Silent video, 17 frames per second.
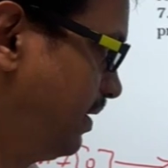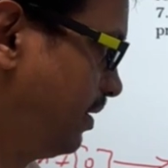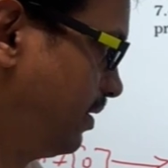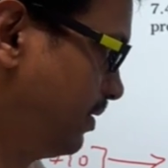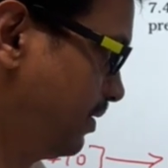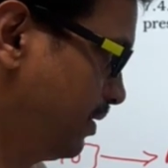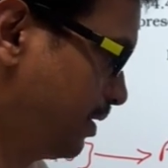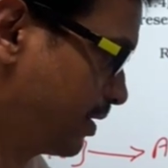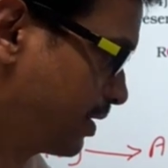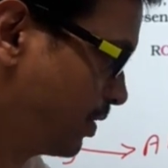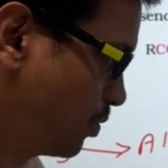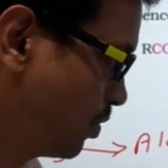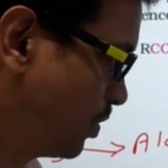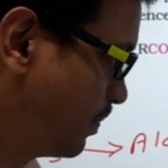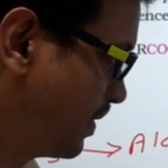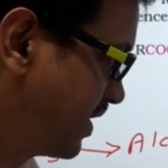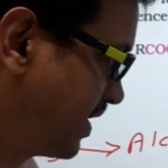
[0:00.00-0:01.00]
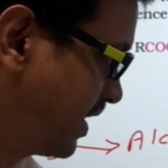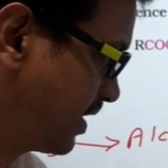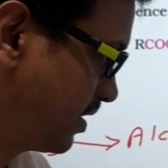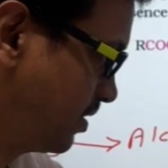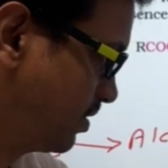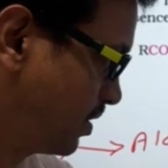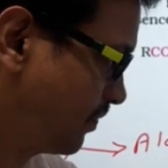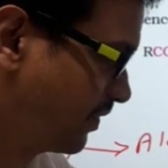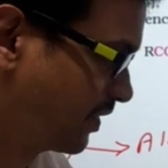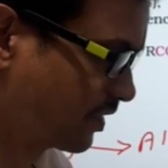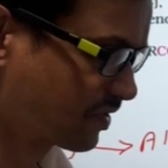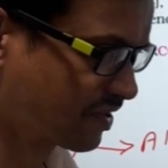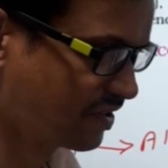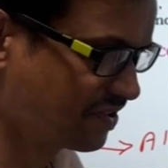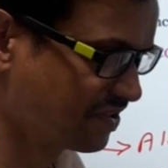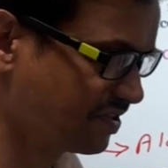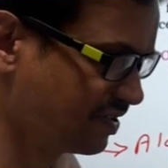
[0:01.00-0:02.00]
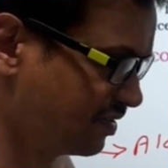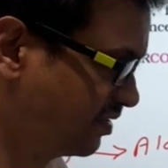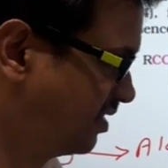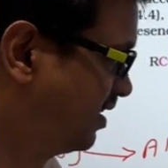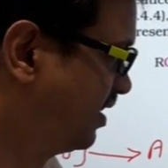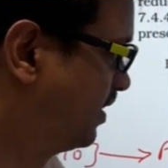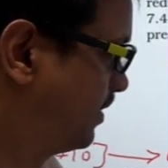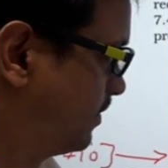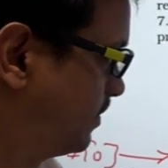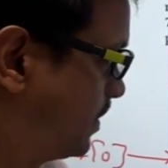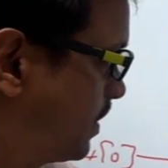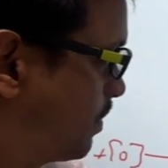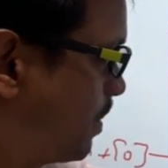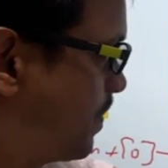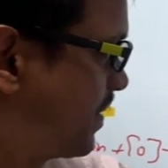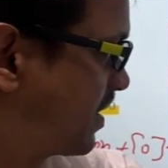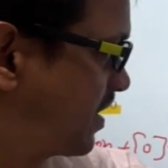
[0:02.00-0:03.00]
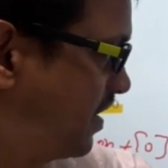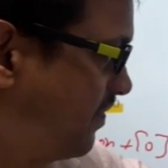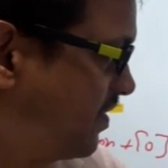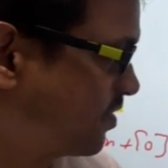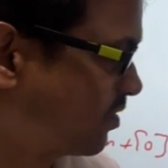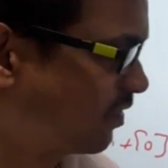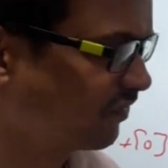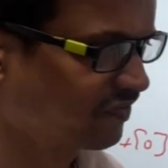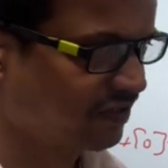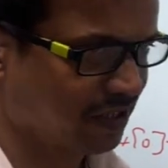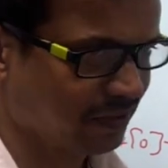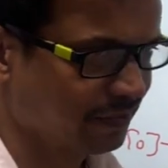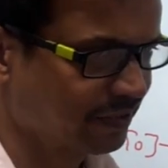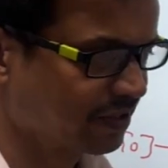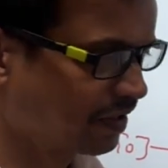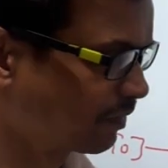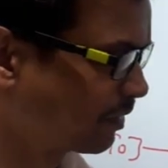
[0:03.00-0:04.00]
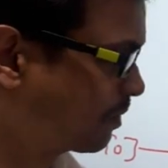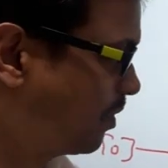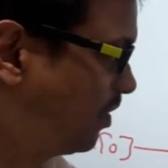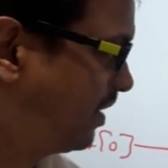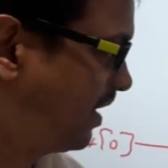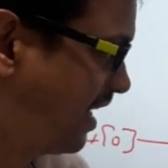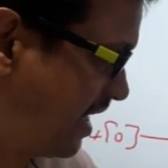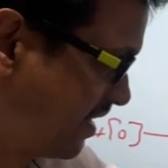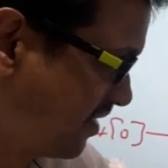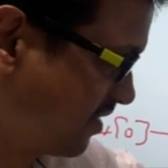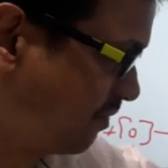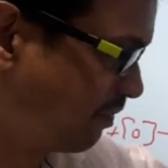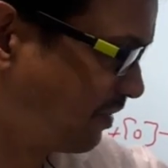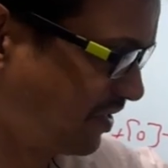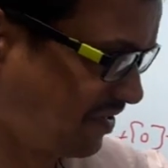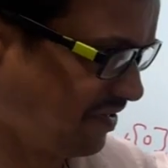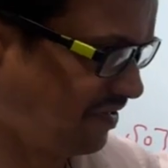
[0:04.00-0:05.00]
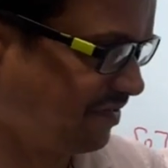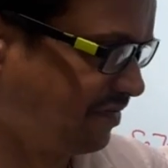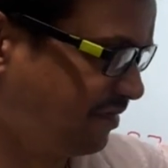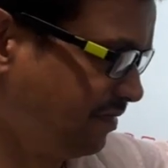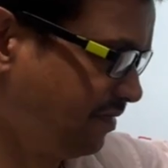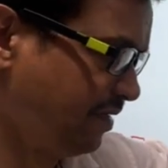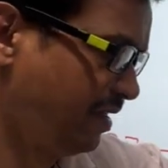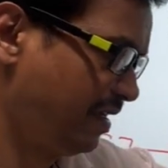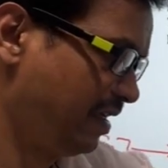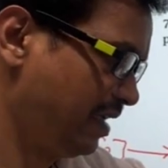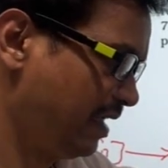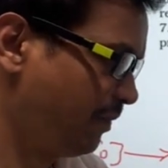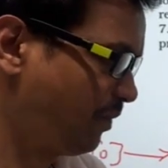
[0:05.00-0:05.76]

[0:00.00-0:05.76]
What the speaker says: So when the ketone will react under vigorous condition, there will be cleavage of carbon-carbon bond at some places.